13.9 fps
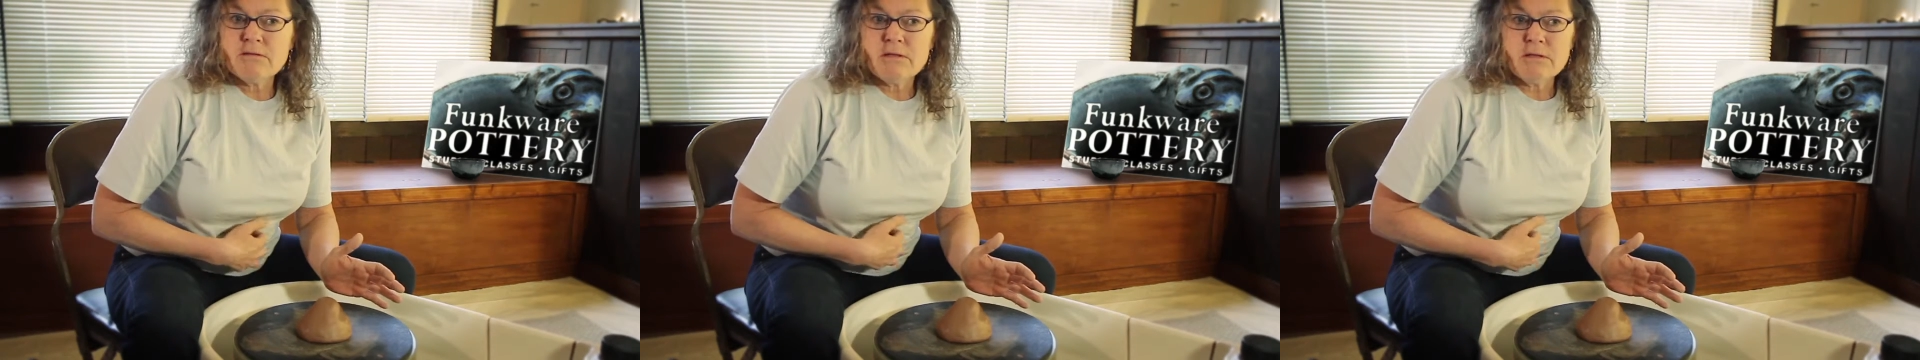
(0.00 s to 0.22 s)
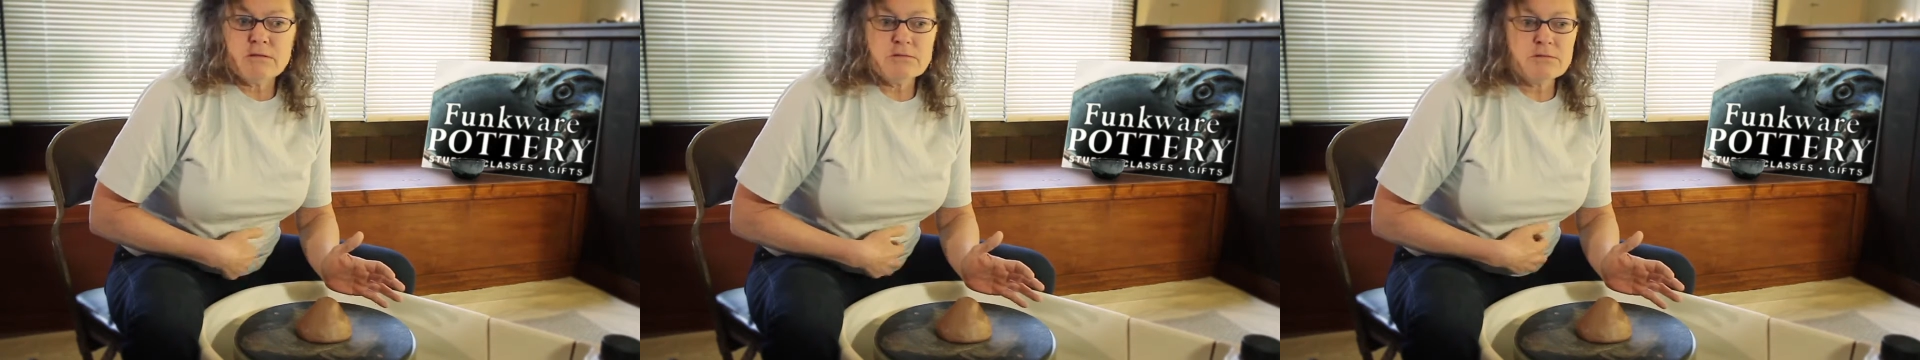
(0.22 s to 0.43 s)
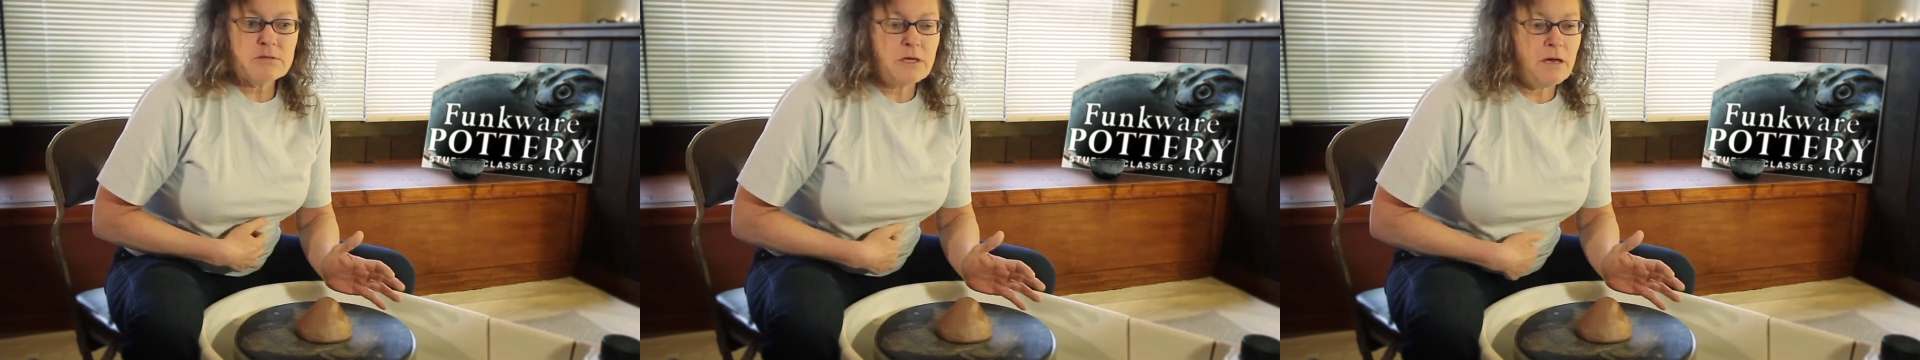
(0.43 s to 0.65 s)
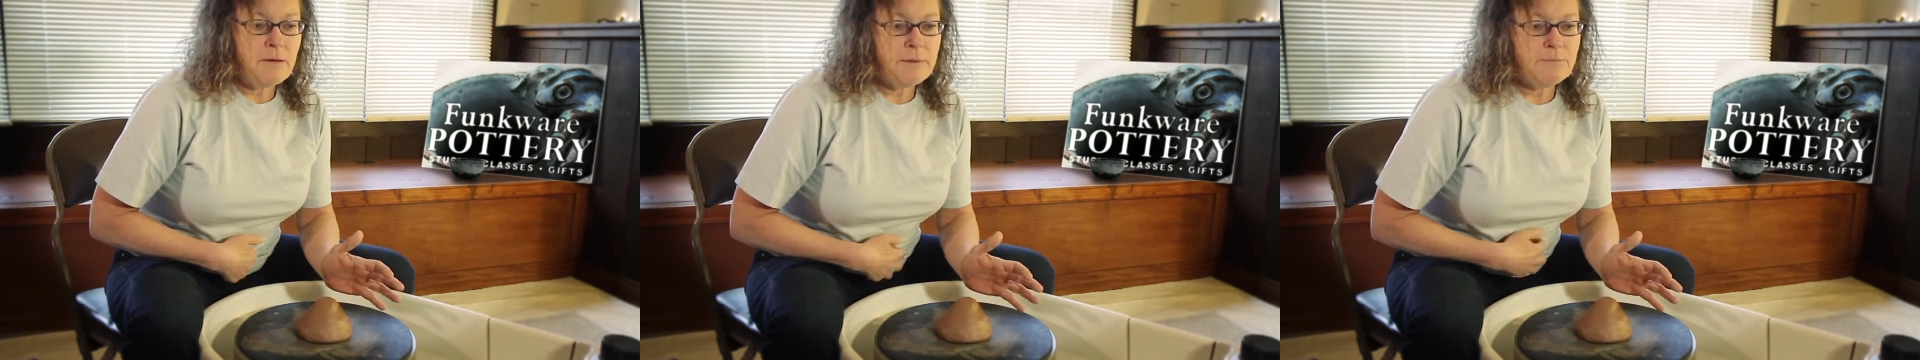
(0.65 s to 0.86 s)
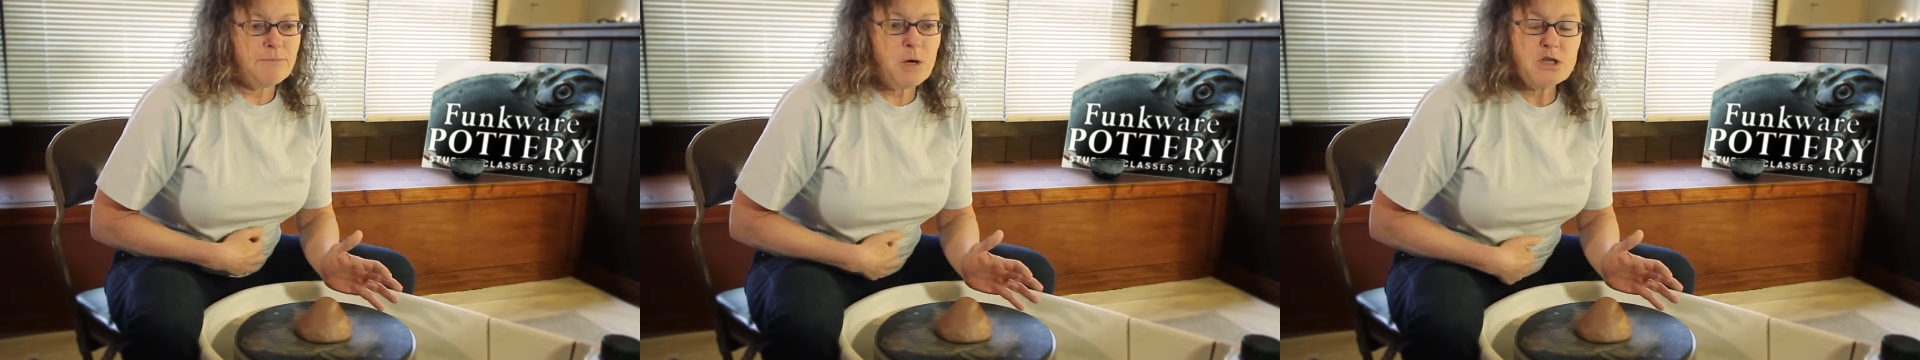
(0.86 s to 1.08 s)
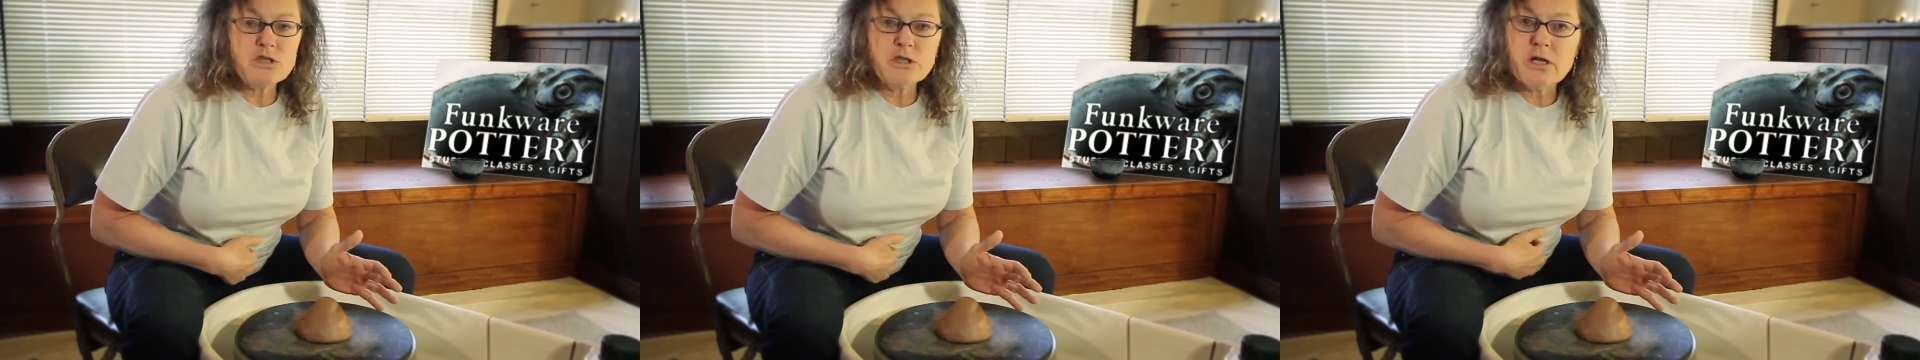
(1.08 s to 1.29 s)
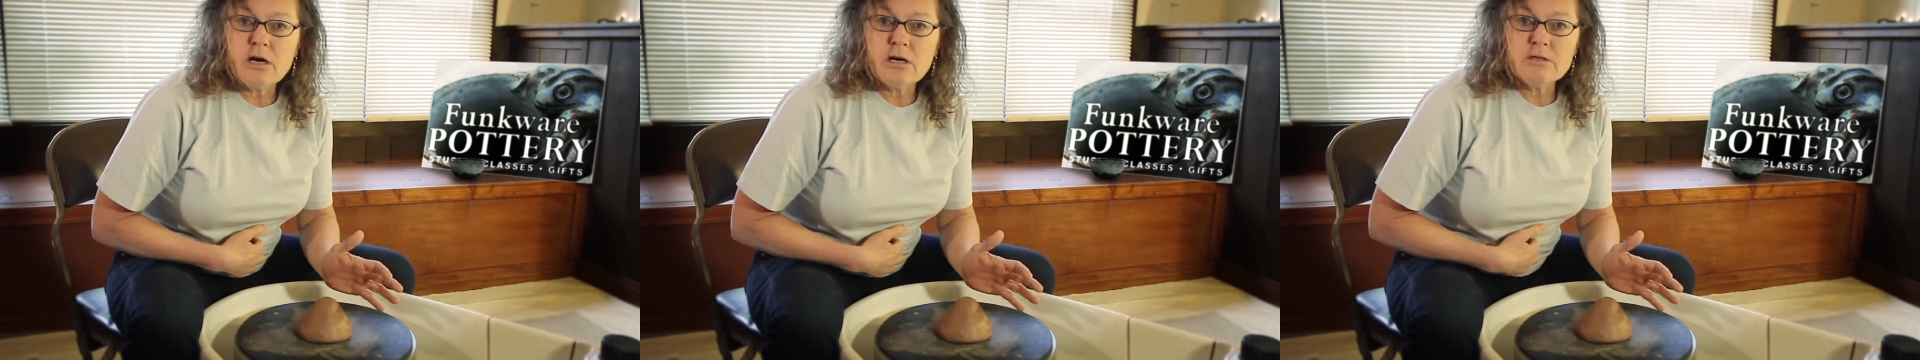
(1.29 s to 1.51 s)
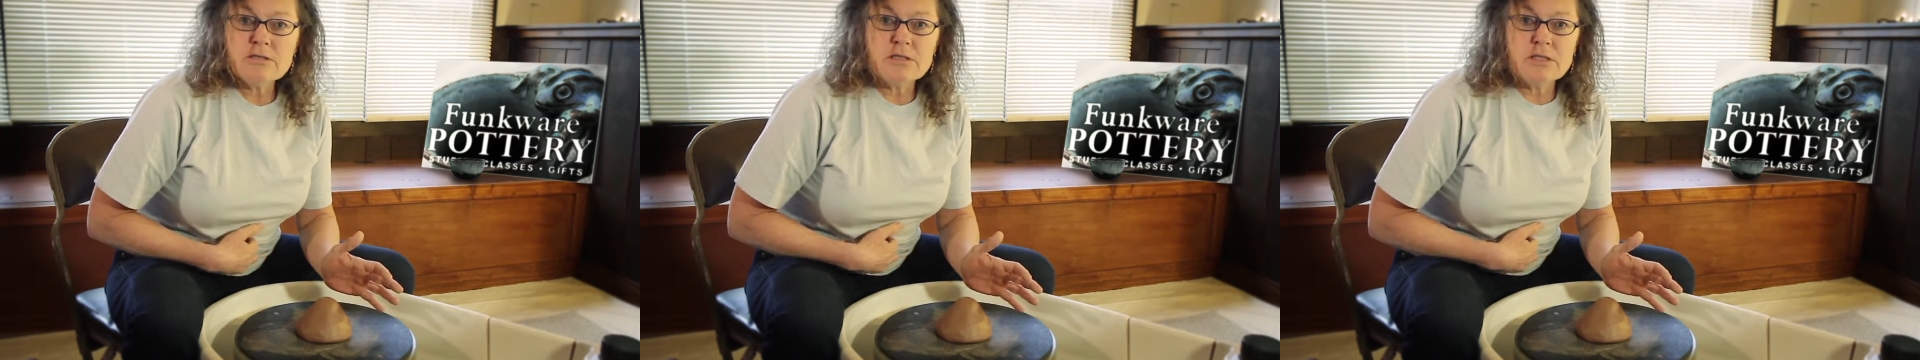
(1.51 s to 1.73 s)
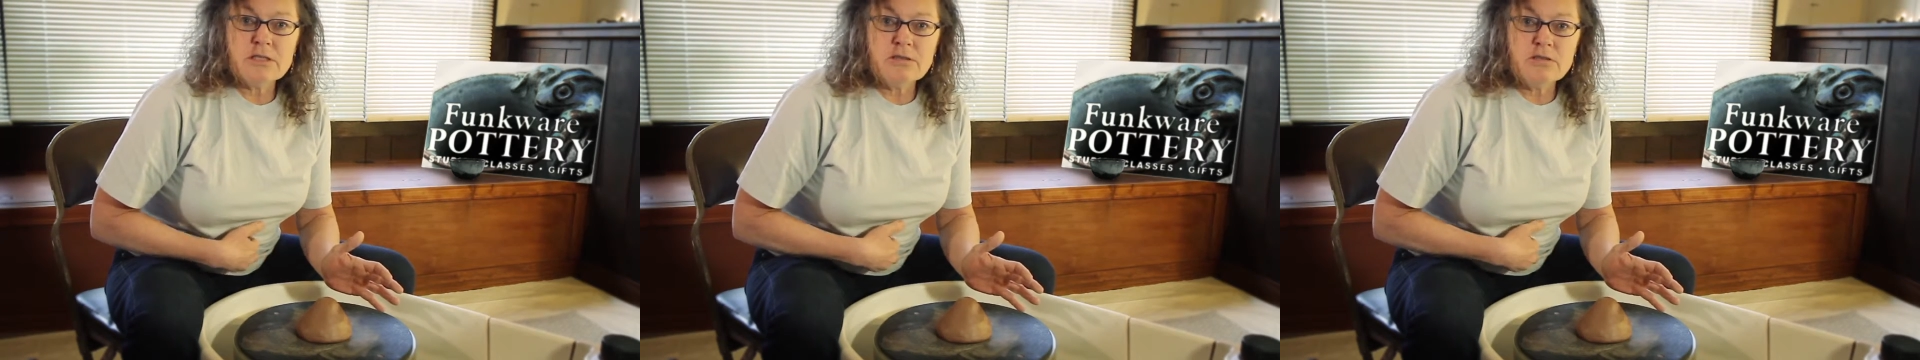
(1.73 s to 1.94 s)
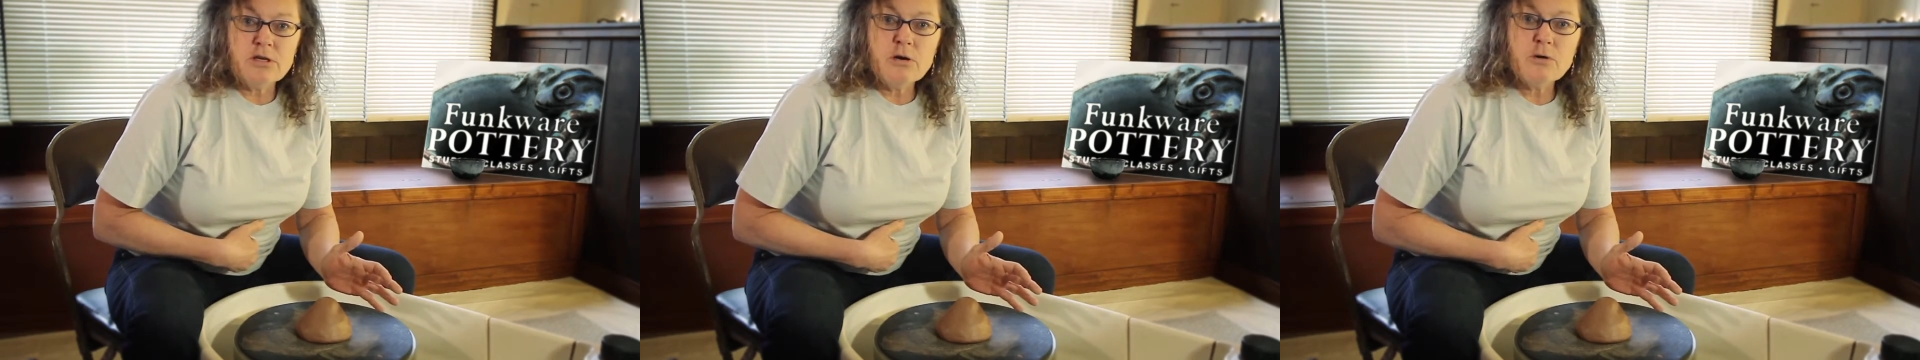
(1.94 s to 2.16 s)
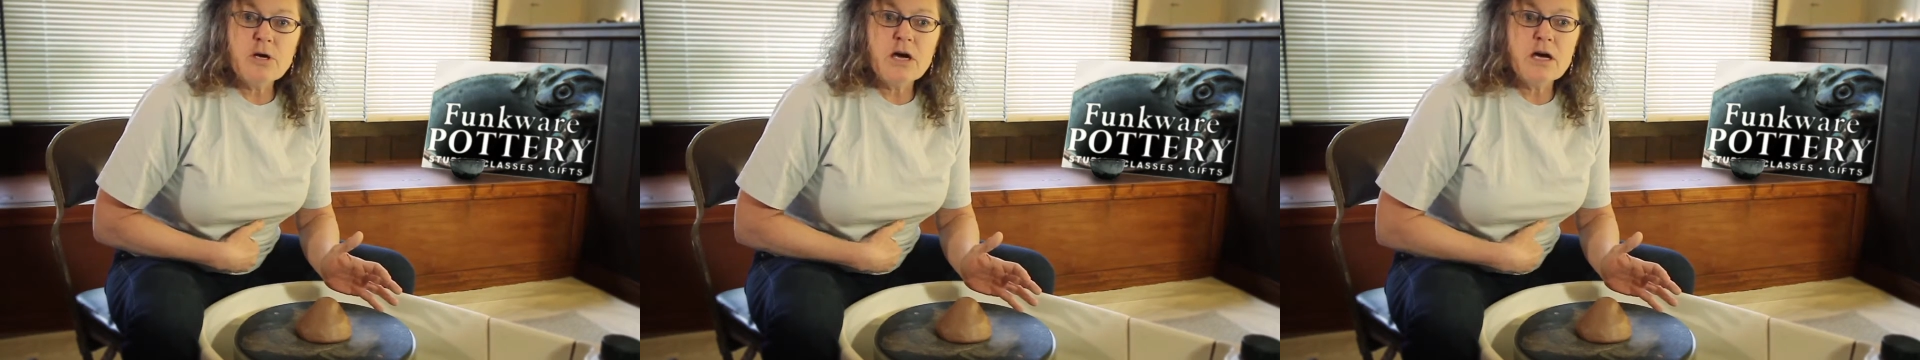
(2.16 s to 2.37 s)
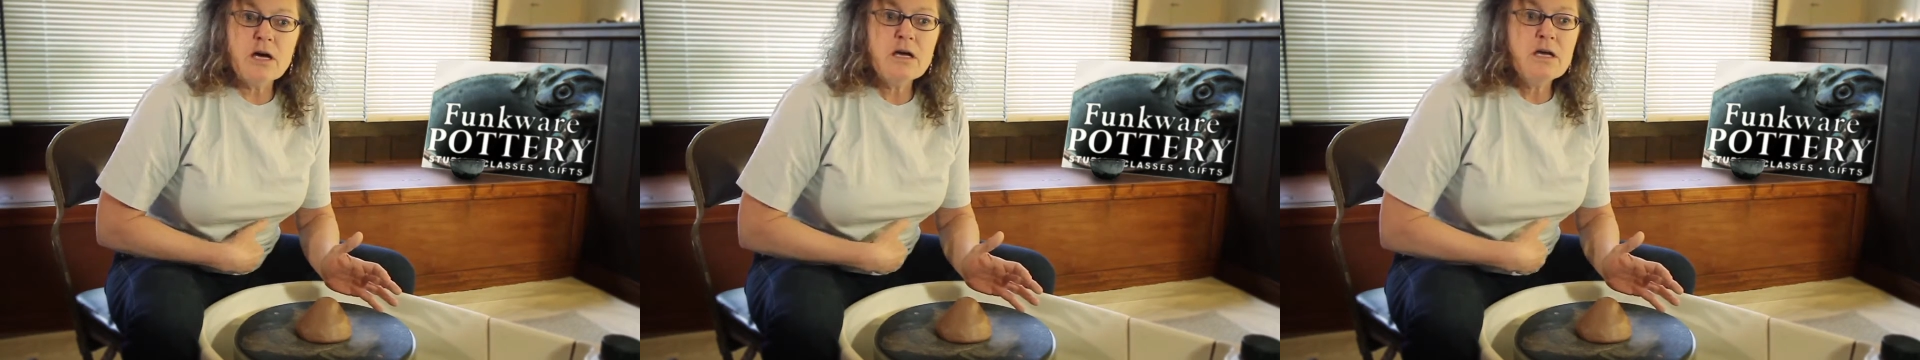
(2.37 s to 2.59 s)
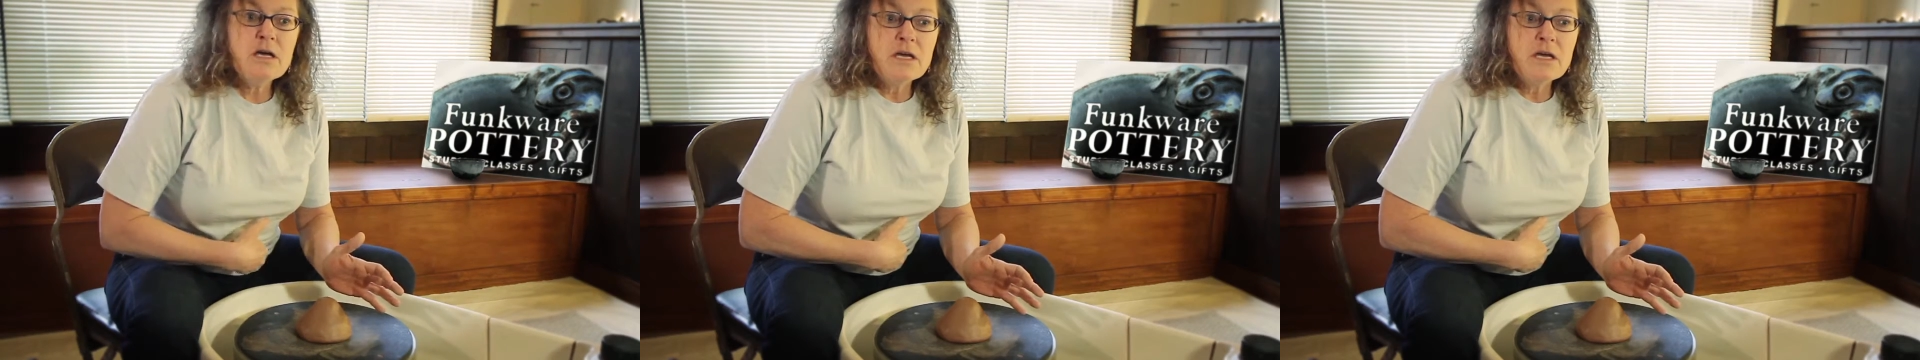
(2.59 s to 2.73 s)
there's in martial arts and in yoga,